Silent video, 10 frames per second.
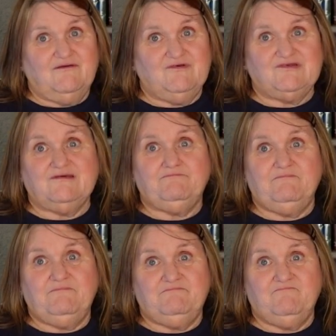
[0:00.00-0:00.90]
I was at
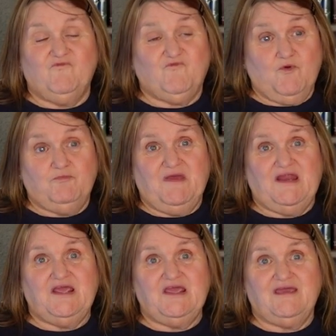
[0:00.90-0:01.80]
Fort
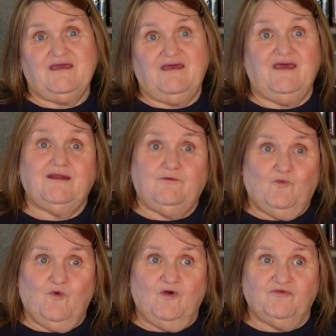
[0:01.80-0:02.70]
Benning and
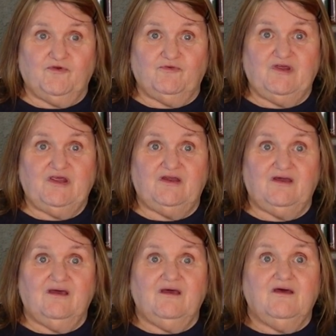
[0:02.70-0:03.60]
at Walter Reed,